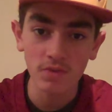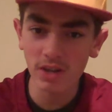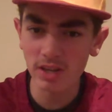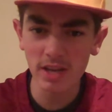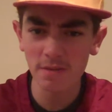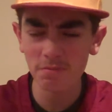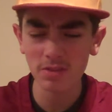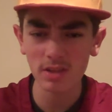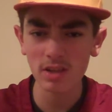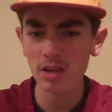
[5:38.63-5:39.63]
Really,
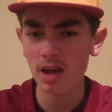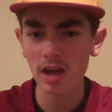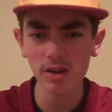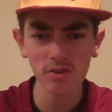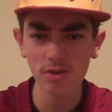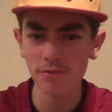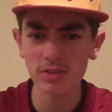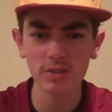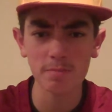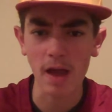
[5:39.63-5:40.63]
I don't know if
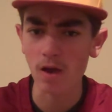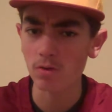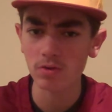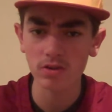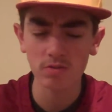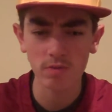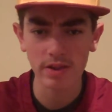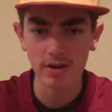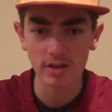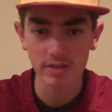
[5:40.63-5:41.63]
it's about
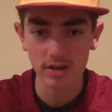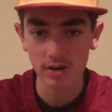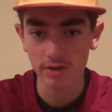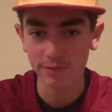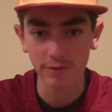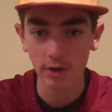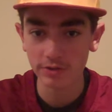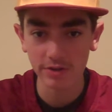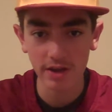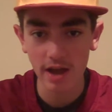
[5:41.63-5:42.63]
whether it's Kirk's
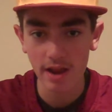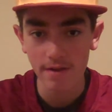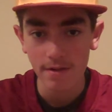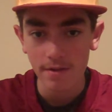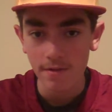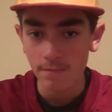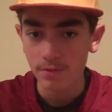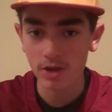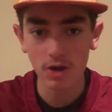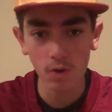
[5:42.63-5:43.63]
fault or not.
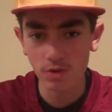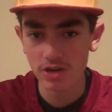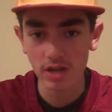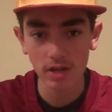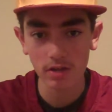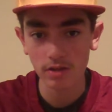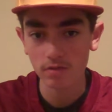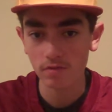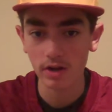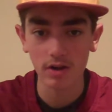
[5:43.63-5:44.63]
The coaching,
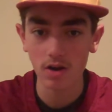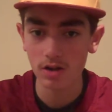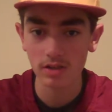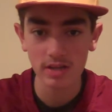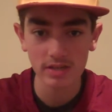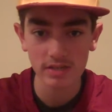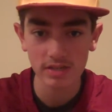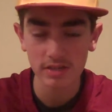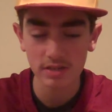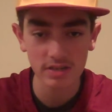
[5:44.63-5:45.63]

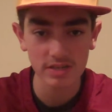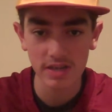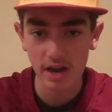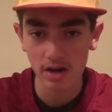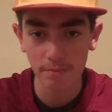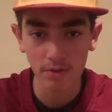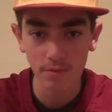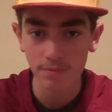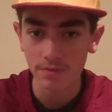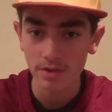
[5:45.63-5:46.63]
regardless, is
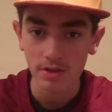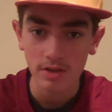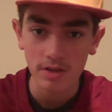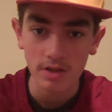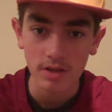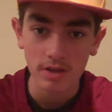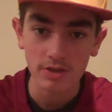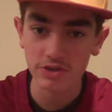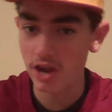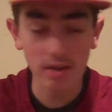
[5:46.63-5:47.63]
terrible.
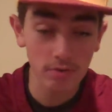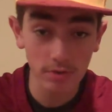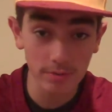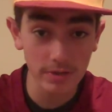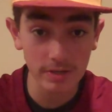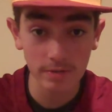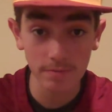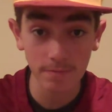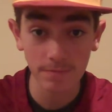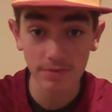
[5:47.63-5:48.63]
Jay
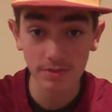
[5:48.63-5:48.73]
Gruden,